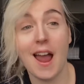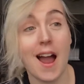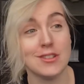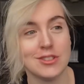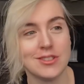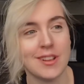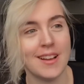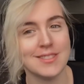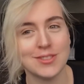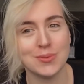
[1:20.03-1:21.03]
I just
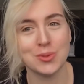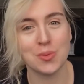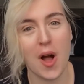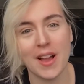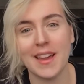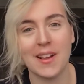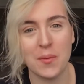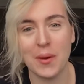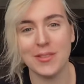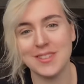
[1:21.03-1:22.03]
was working
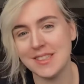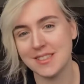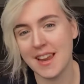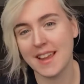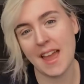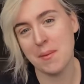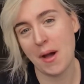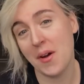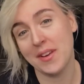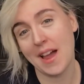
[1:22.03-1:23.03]
when season 8 came
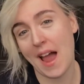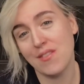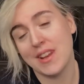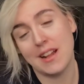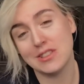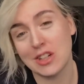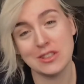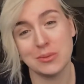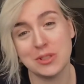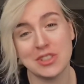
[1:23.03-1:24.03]
out and I haven't had a chance
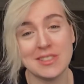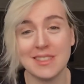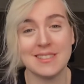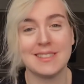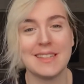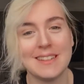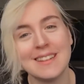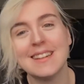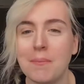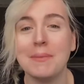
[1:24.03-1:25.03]
to watch it since.
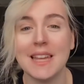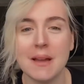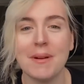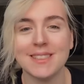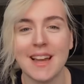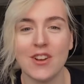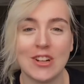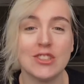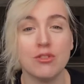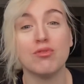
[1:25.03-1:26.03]
Me and my dad are
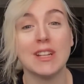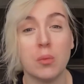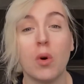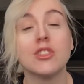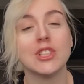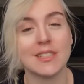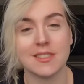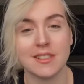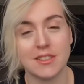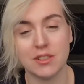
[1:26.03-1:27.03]
actually re-watching the
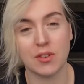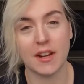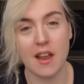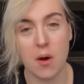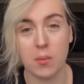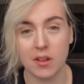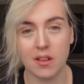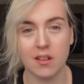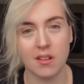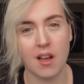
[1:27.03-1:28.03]
series right now.
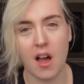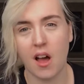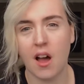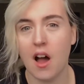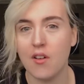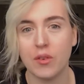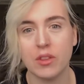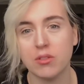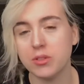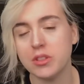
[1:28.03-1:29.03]
We're halfway
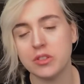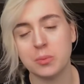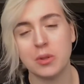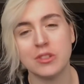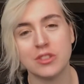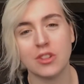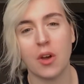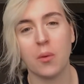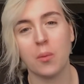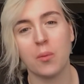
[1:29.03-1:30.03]
through season 1, so...